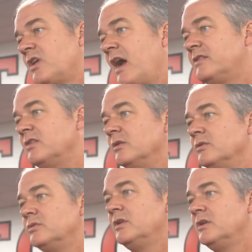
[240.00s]
try to.
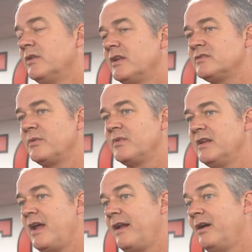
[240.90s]
You know, that's
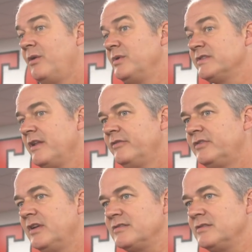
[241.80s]
something that I always
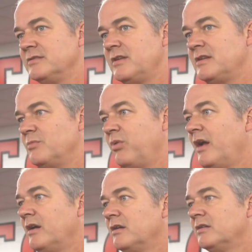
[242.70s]
loved as a
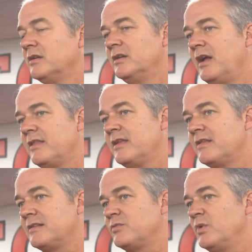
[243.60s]
player, and I think
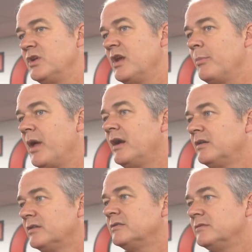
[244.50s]
that's when you get
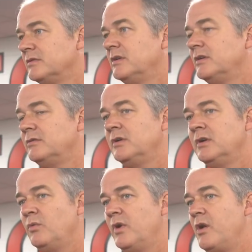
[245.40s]
better, you know,
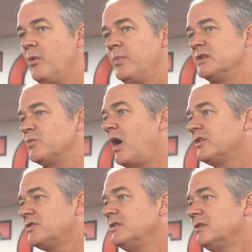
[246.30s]
when nobody's
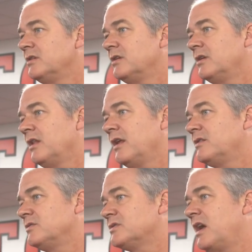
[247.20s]
watching. And I
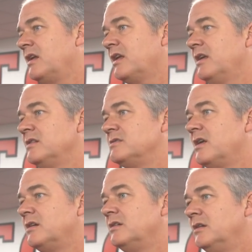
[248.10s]
like those kind of kids
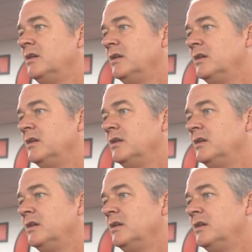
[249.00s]
that are